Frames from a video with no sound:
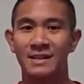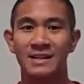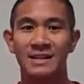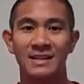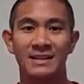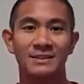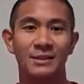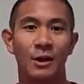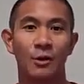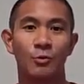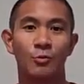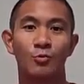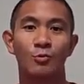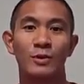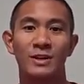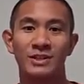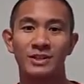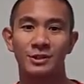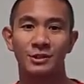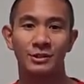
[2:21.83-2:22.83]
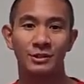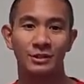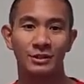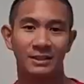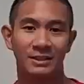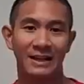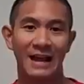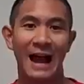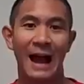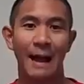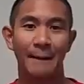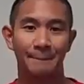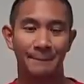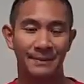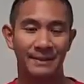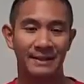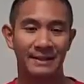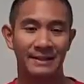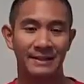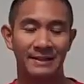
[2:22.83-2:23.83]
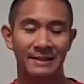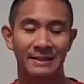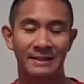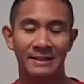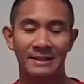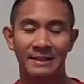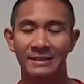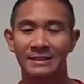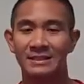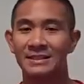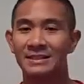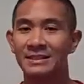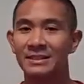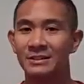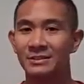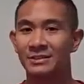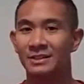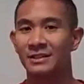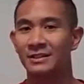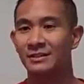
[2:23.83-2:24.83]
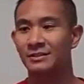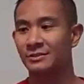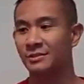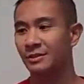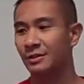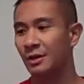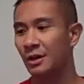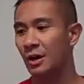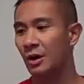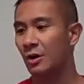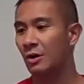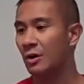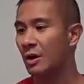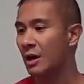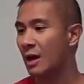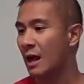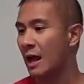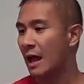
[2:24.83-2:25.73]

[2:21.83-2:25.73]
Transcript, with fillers: his original copy years and years ago,